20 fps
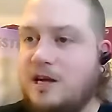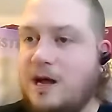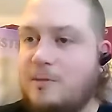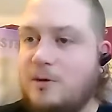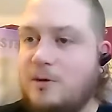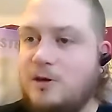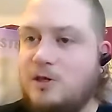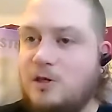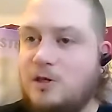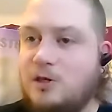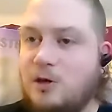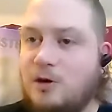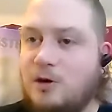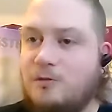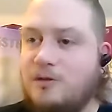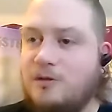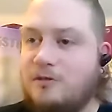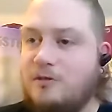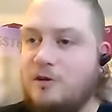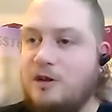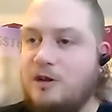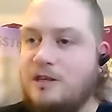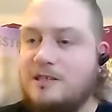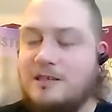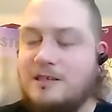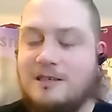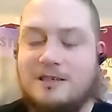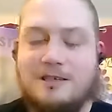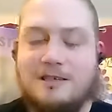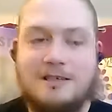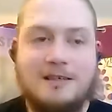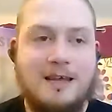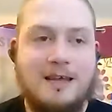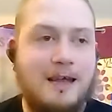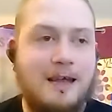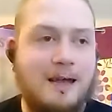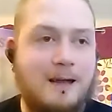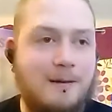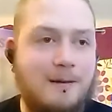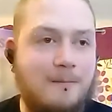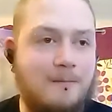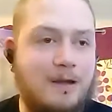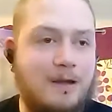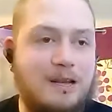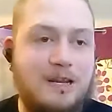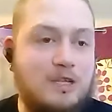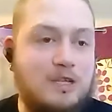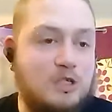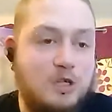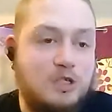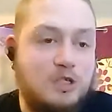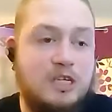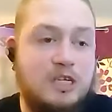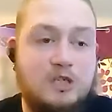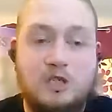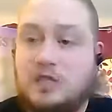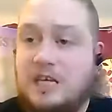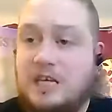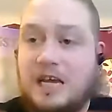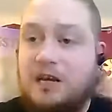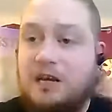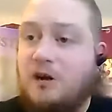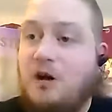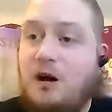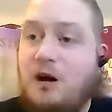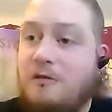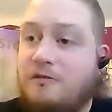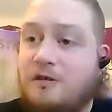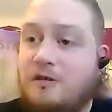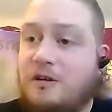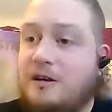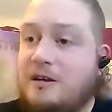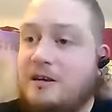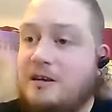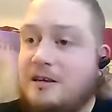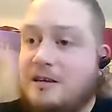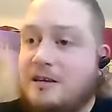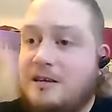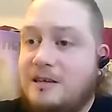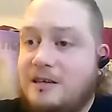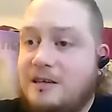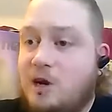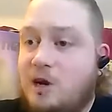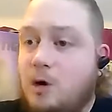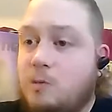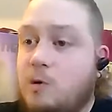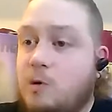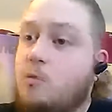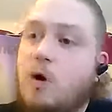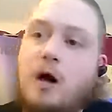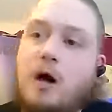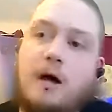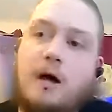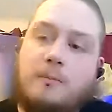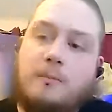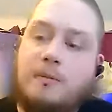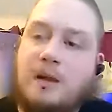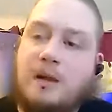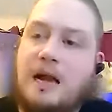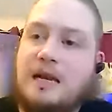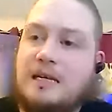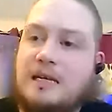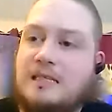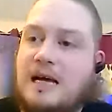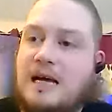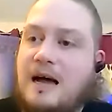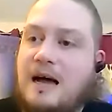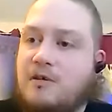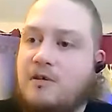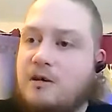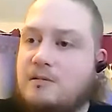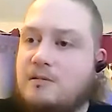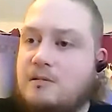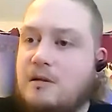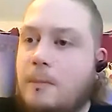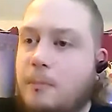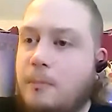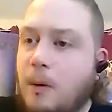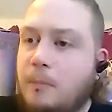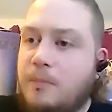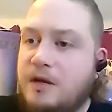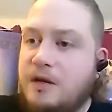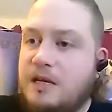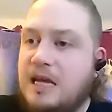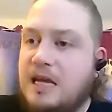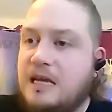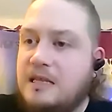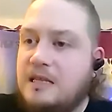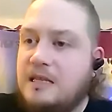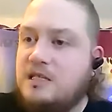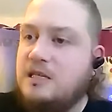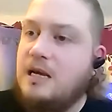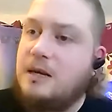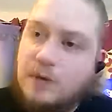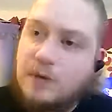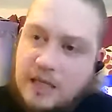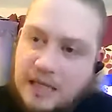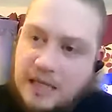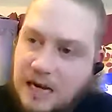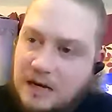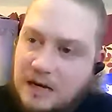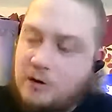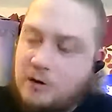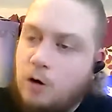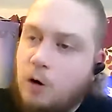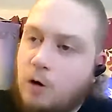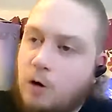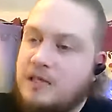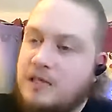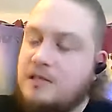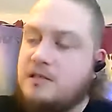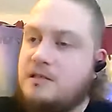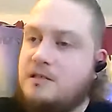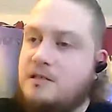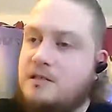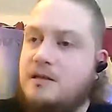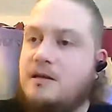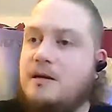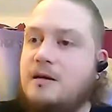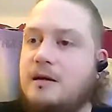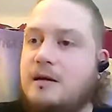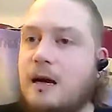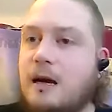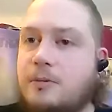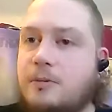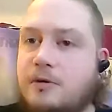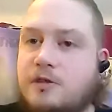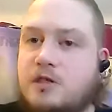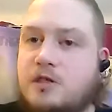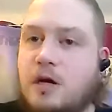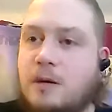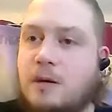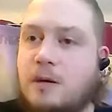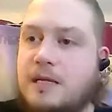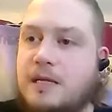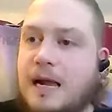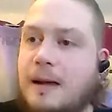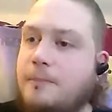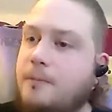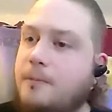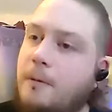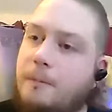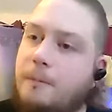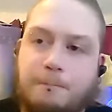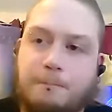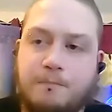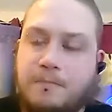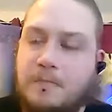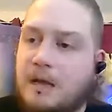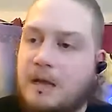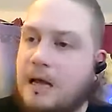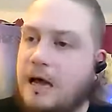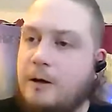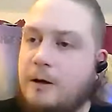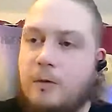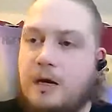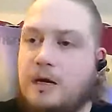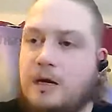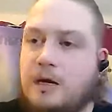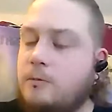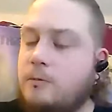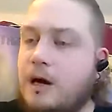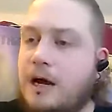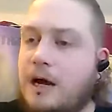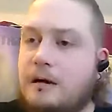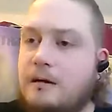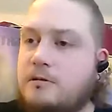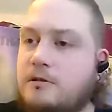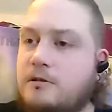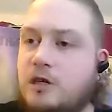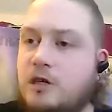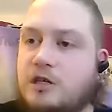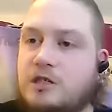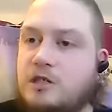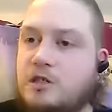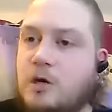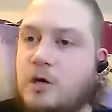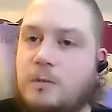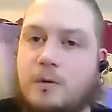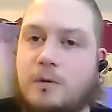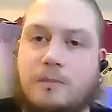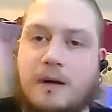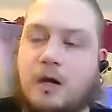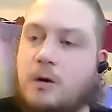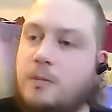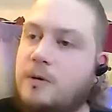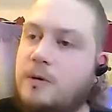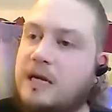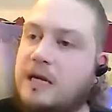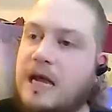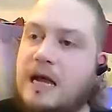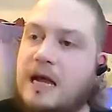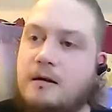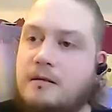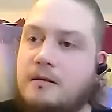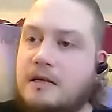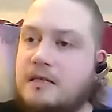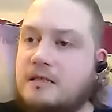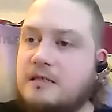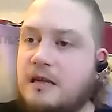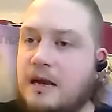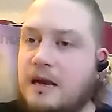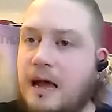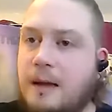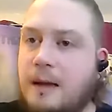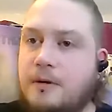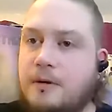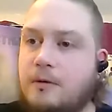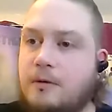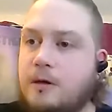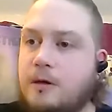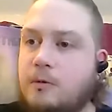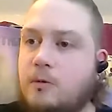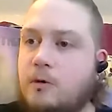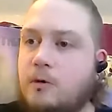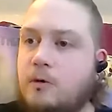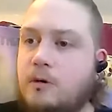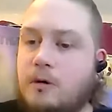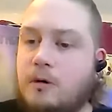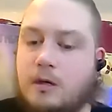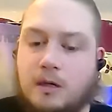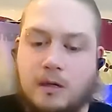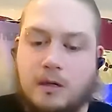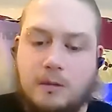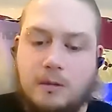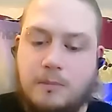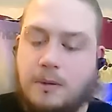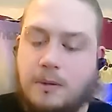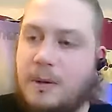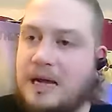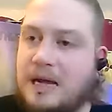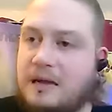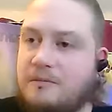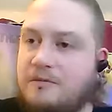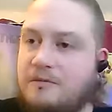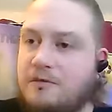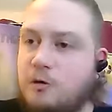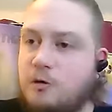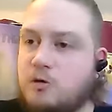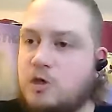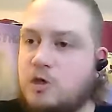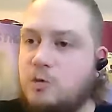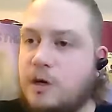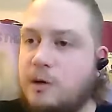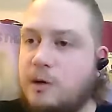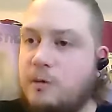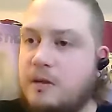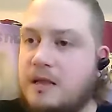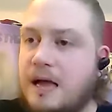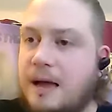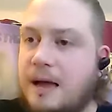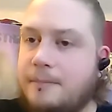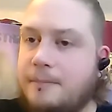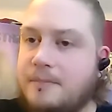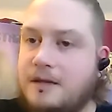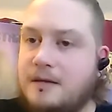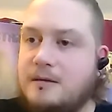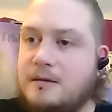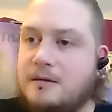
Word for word: time at a show for funnies, um, and it just it's just taken off. And you know we were planning to have a, a bumper year this year, but again, COVID has Indeed. Oh, kind of put a stop to that. But hey, when when churches open back up again and things can happen, we will be back in full swing with that.